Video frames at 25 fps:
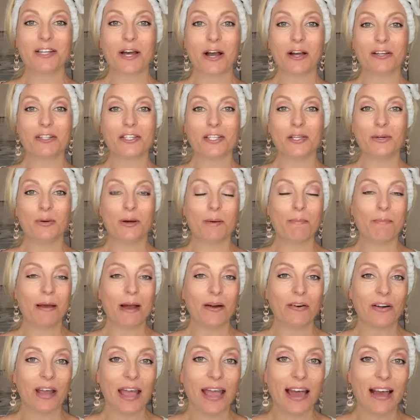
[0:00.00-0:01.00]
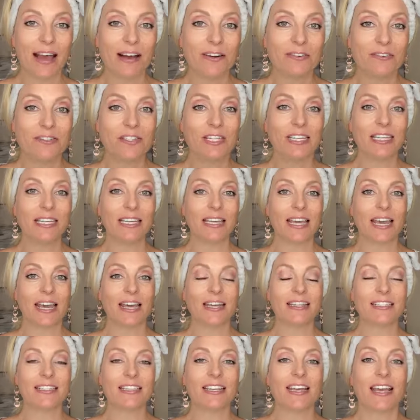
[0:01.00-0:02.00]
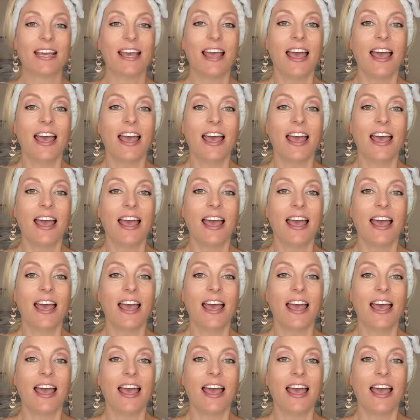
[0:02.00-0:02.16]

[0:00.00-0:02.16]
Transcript: talk to you about how to get